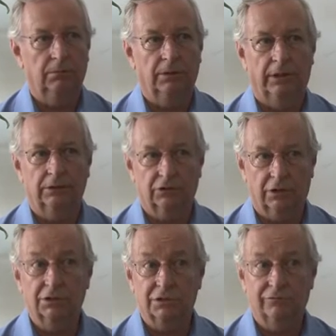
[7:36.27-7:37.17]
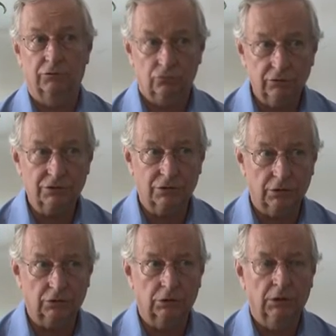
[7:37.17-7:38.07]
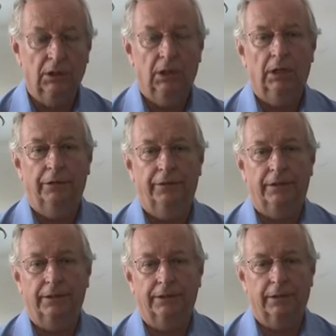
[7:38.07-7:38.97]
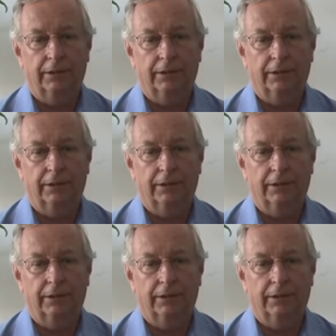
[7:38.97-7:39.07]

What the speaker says: by scientific research, that